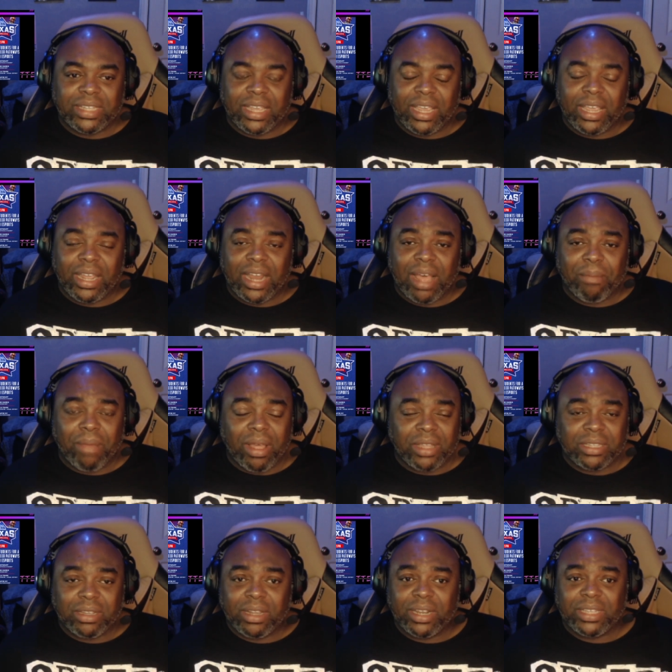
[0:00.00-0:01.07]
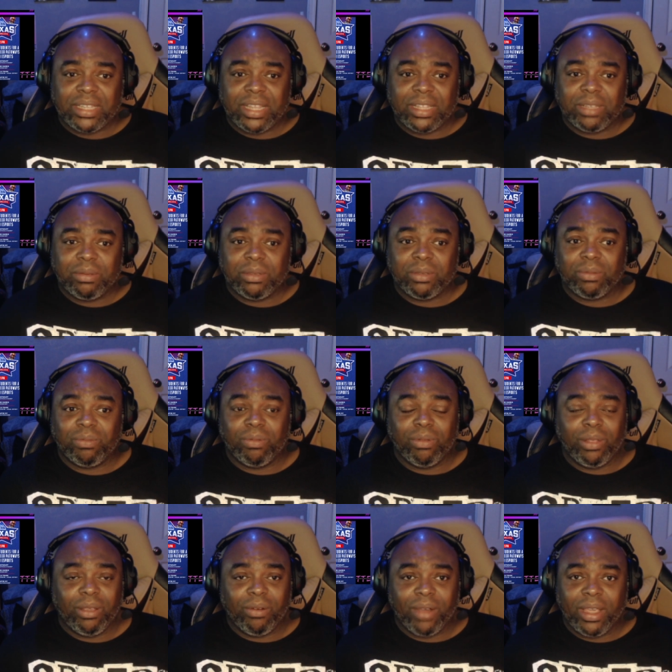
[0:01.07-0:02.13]
And I'm also going to say this was
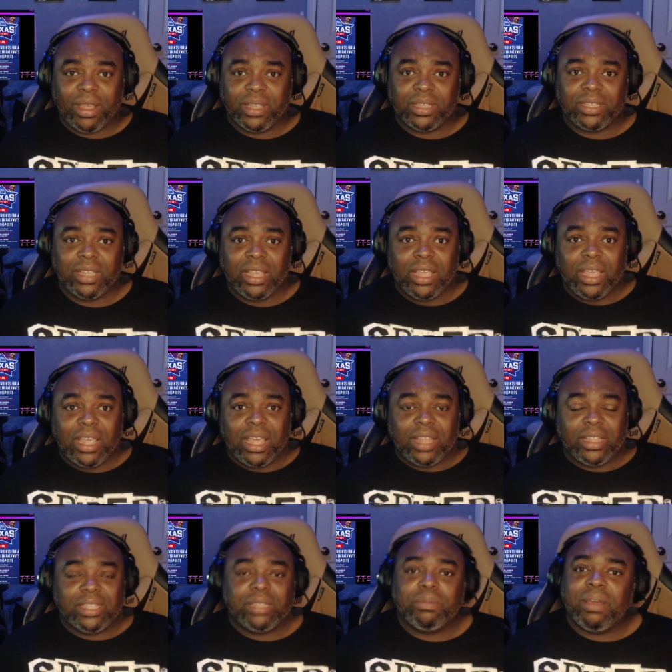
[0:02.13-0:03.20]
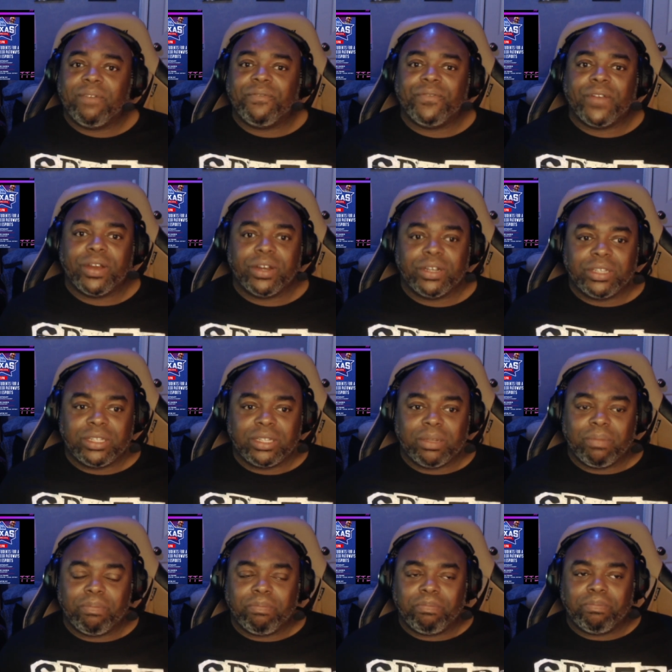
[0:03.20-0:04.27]
really great because this is my first
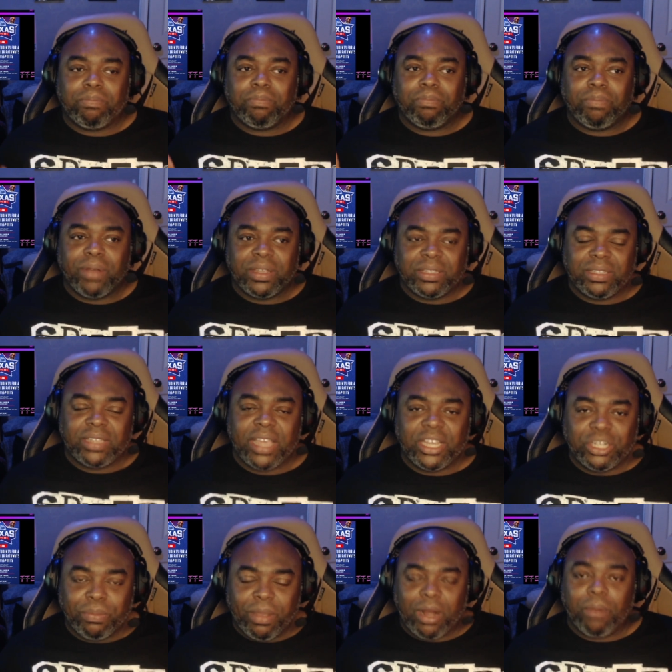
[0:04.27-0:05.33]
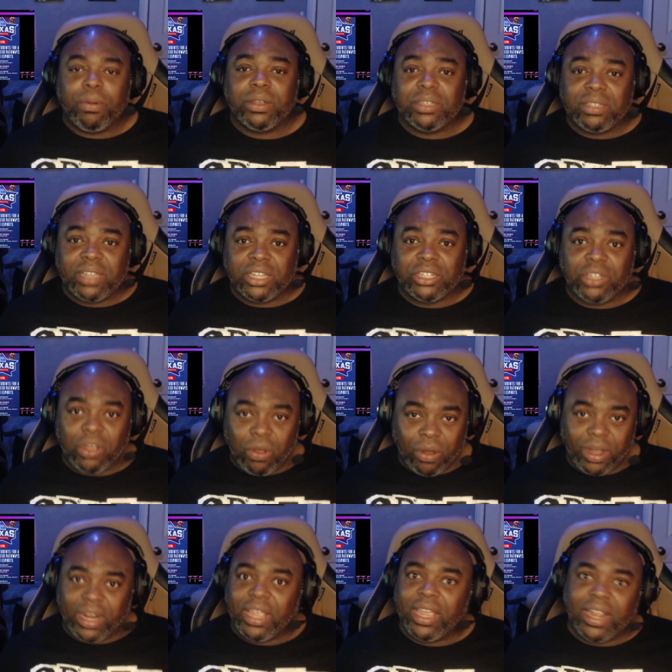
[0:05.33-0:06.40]
presentation, panel presentation
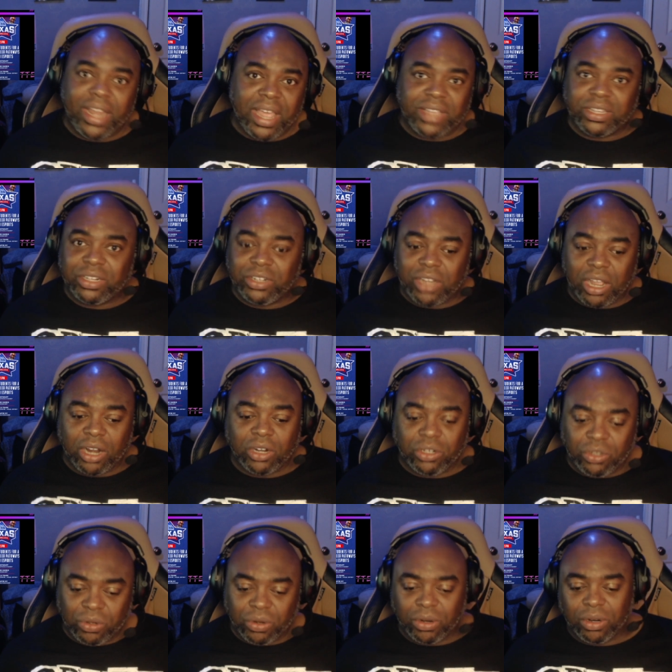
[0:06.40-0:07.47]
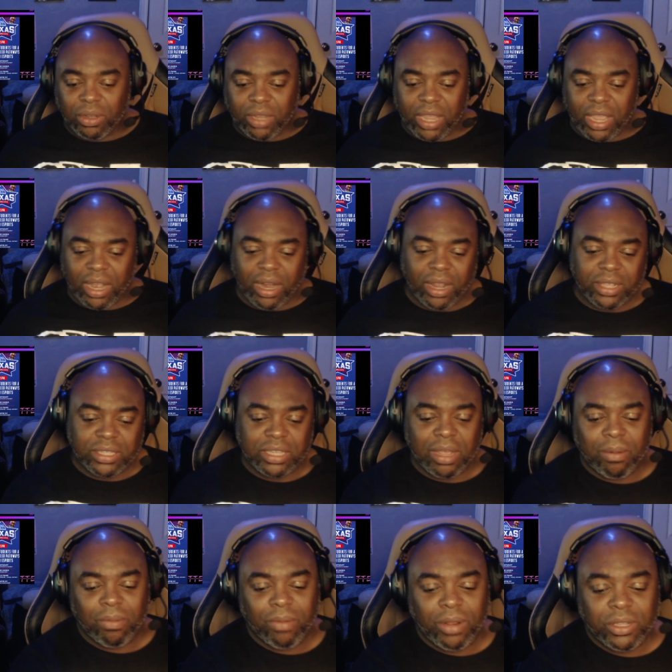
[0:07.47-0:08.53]
going in as a doctoral candidate. So
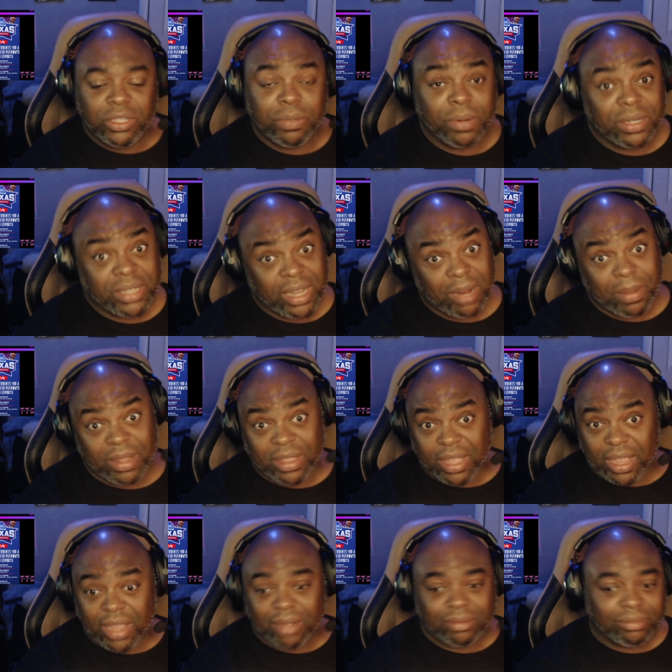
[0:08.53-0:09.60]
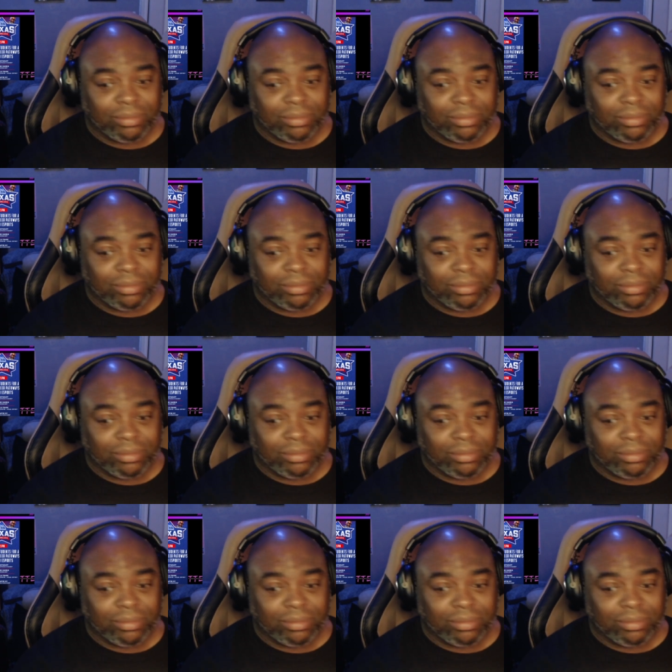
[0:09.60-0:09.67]
I'm really super excited about that.